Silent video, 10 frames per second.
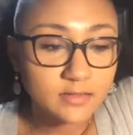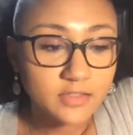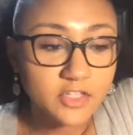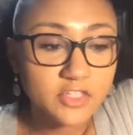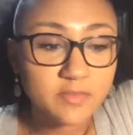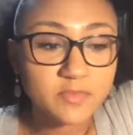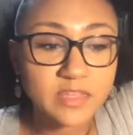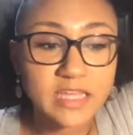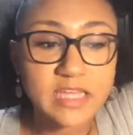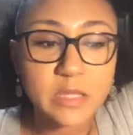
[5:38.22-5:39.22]
just something
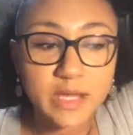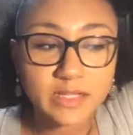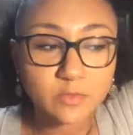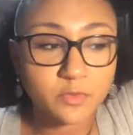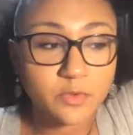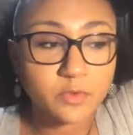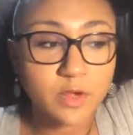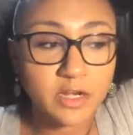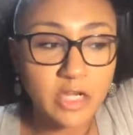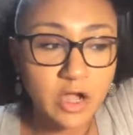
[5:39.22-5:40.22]
that he liked what we were
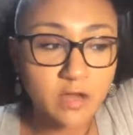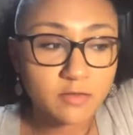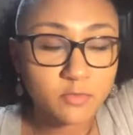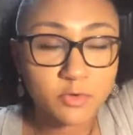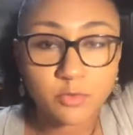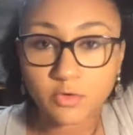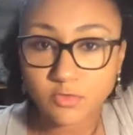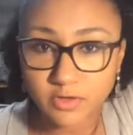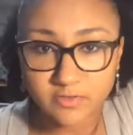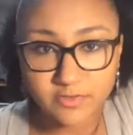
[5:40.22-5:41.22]
running on. We were both
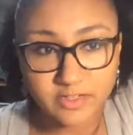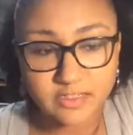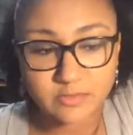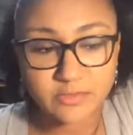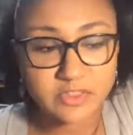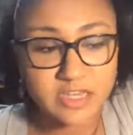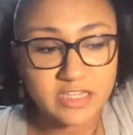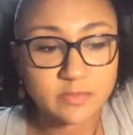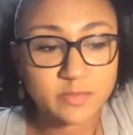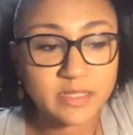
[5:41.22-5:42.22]
running on very similar
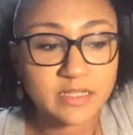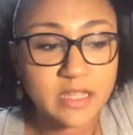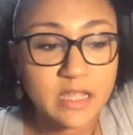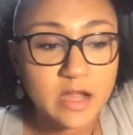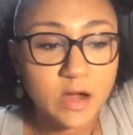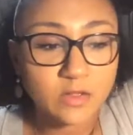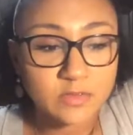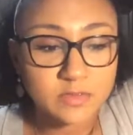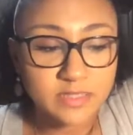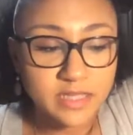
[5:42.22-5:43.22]
things, but
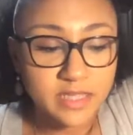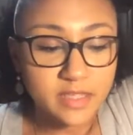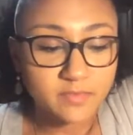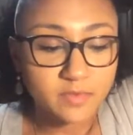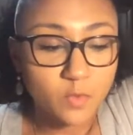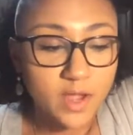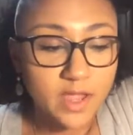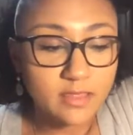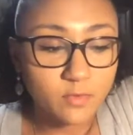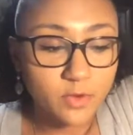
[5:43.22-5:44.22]
ultimately the way
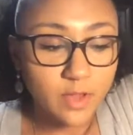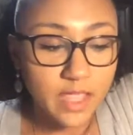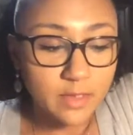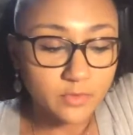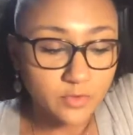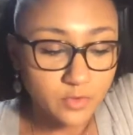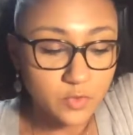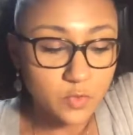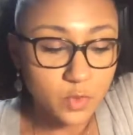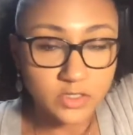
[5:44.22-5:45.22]
that we were able
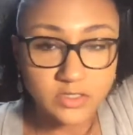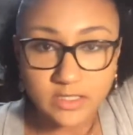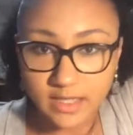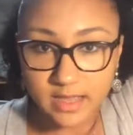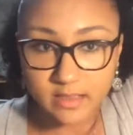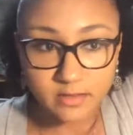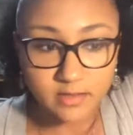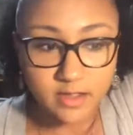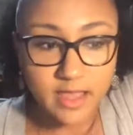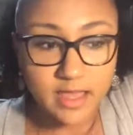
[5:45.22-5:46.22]
to work
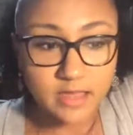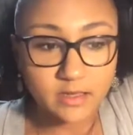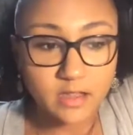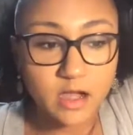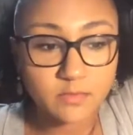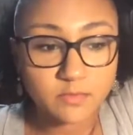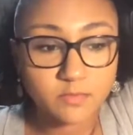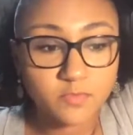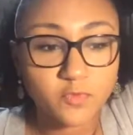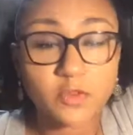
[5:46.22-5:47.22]
together and come
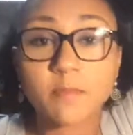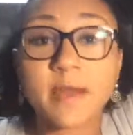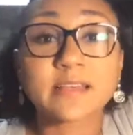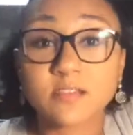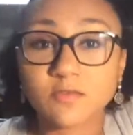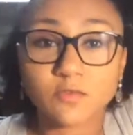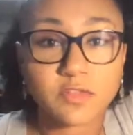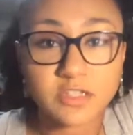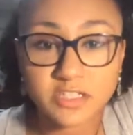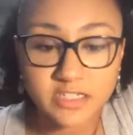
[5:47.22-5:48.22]
for the best of the
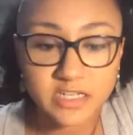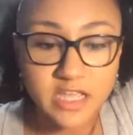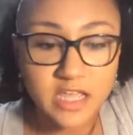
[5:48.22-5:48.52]
region,